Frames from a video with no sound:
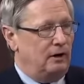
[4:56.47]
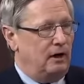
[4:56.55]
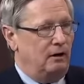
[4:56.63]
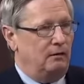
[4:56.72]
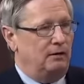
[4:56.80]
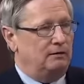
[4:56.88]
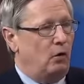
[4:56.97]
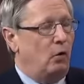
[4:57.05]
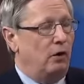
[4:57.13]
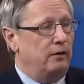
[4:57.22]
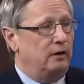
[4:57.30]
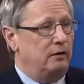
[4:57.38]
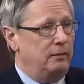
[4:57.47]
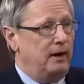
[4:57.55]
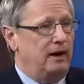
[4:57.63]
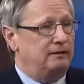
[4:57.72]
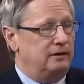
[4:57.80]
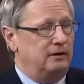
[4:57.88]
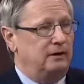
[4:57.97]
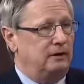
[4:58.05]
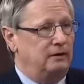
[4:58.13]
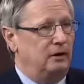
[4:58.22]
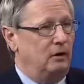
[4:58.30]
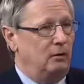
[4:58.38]
tolerance or the
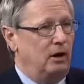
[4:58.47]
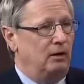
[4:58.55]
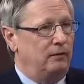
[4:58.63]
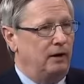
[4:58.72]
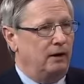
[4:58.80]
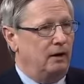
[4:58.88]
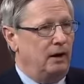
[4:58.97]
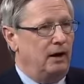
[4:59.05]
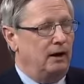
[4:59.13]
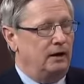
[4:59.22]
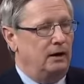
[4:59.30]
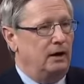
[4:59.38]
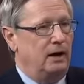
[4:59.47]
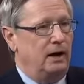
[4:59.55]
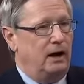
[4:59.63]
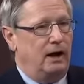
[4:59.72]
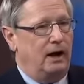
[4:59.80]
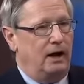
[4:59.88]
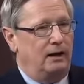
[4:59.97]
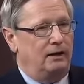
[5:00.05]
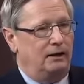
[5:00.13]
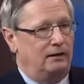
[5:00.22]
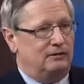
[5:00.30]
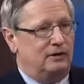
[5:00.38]
capacity of that client. And
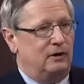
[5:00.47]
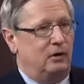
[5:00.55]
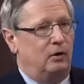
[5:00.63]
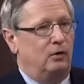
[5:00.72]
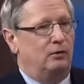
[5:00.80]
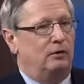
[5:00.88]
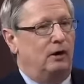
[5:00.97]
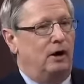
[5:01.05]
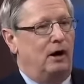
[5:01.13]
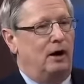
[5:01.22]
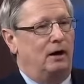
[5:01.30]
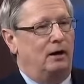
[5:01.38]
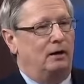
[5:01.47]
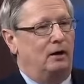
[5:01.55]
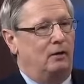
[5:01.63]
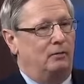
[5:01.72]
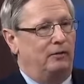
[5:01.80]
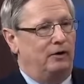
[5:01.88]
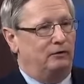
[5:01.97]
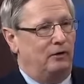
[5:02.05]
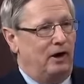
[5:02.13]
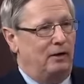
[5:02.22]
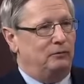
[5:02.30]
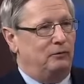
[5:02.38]
it's the old,
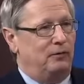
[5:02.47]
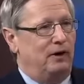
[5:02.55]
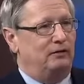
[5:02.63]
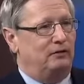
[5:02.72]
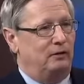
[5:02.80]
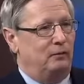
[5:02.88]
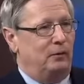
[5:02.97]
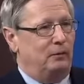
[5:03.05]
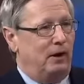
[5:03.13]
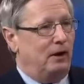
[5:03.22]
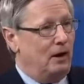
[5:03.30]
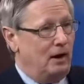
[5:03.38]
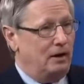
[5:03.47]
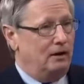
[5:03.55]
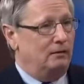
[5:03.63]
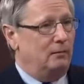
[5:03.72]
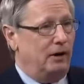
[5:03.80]
visual observation. When my client